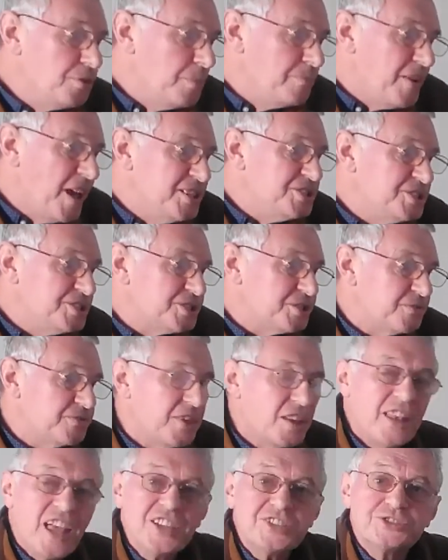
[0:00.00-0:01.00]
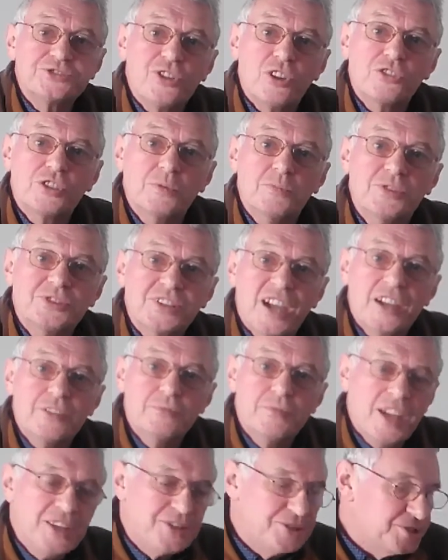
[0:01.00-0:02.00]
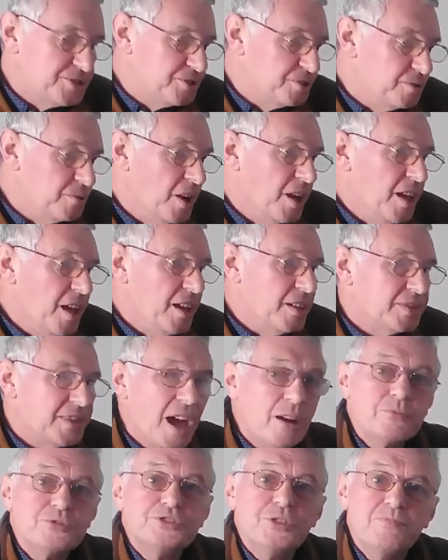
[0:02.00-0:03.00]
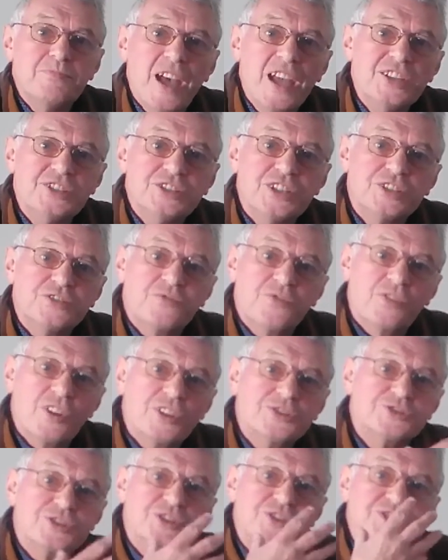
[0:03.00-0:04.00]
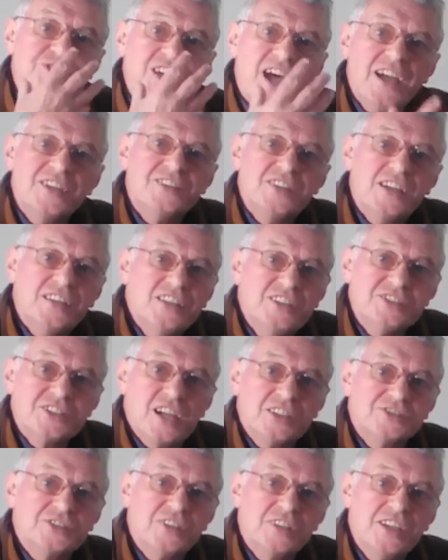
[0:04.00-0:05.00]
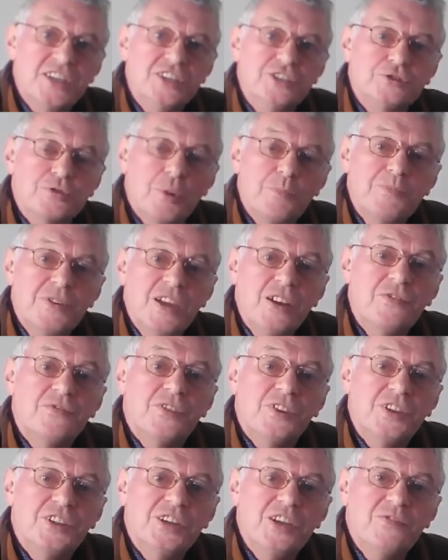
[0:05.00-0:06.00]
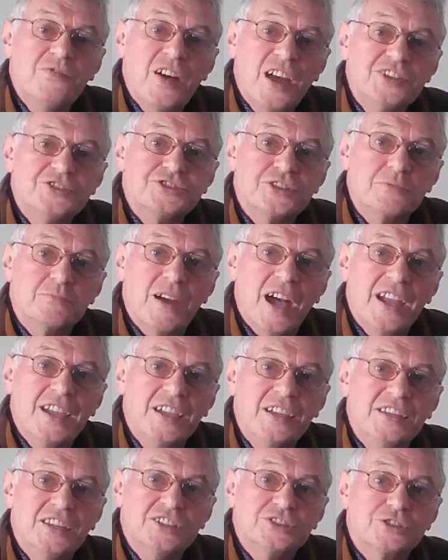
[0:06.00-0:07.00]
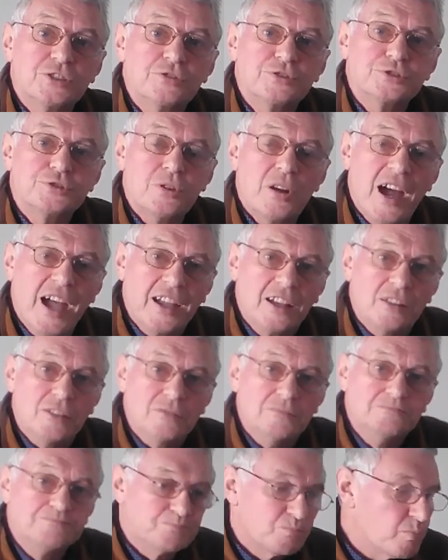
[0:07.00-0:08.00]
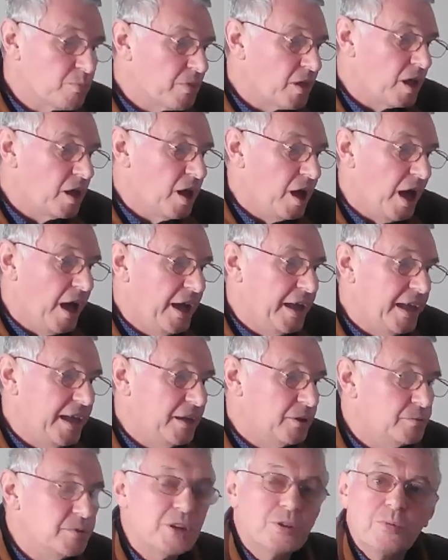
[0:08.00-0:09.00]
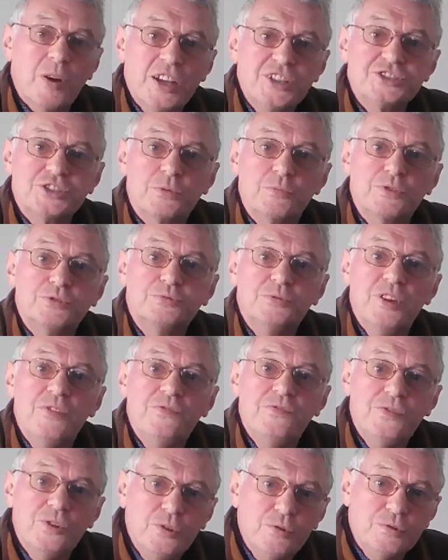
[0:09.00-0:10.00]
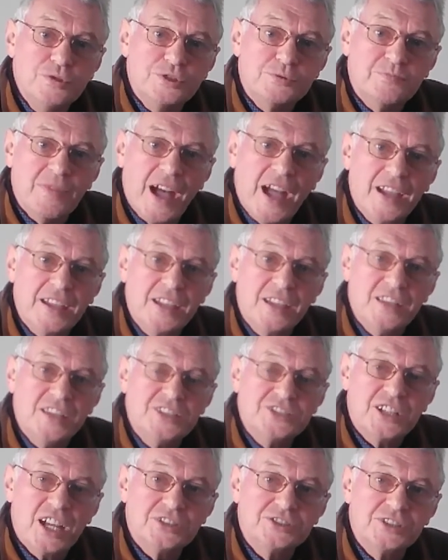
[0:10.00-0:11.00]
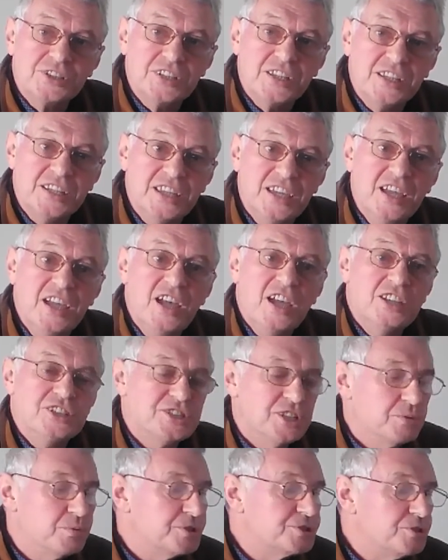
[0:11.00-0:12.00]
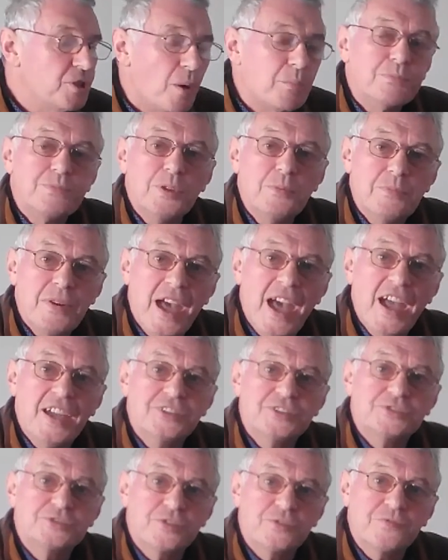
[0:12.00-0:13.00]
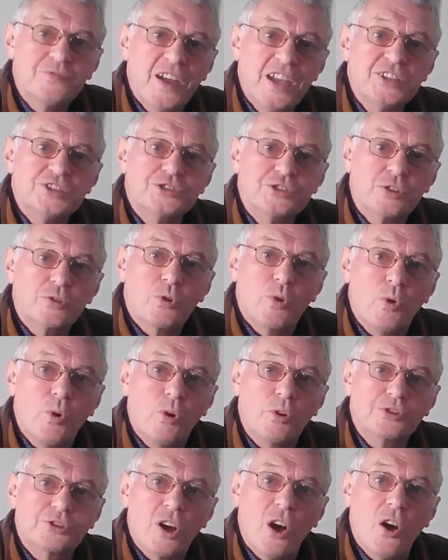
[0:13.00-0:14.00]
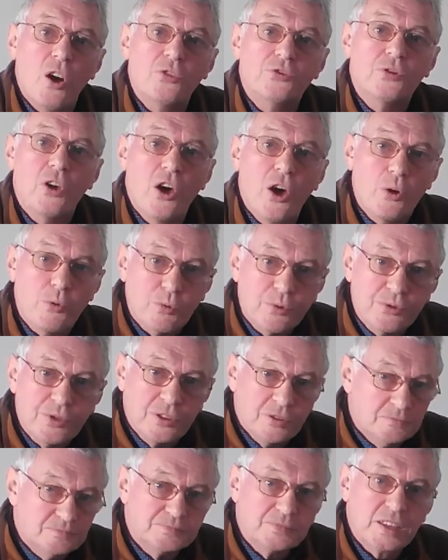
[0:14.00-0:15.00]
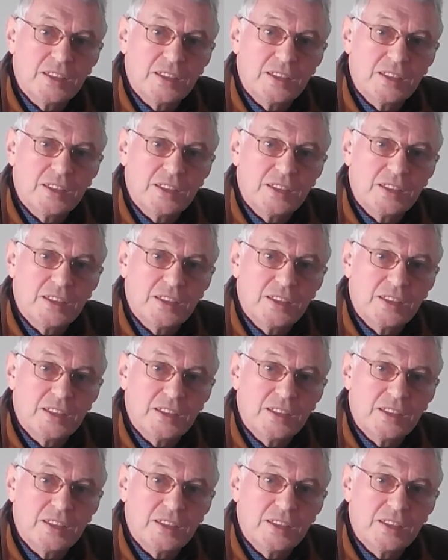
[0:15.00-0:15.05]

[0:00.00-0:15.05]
On the basis of the last document I read to you, that was the basis for us to cite elish Angiolini to appear for the defence at my initial trial. A request that was refused by elish Angiolini. She was not prepared to face the court on oath.